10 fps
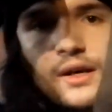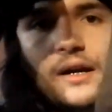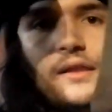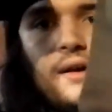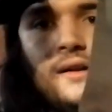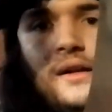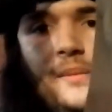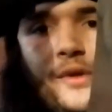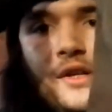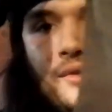kind of that
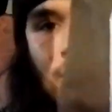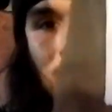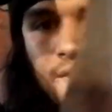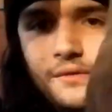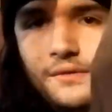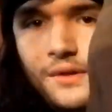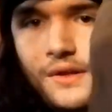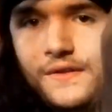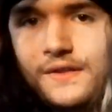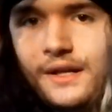hippie green
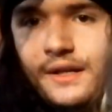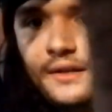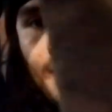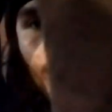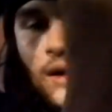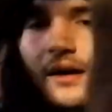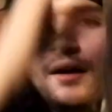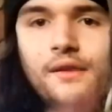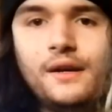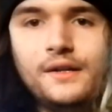aesthetic
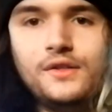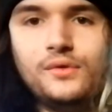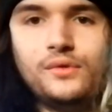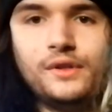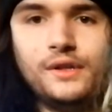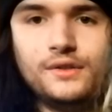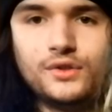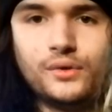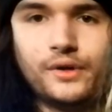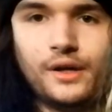that I do really
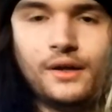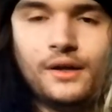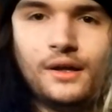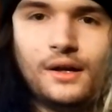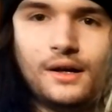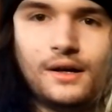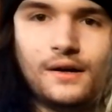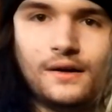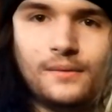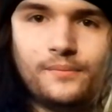enjoy.
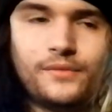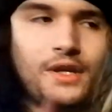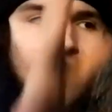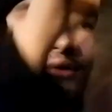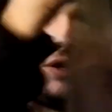They don't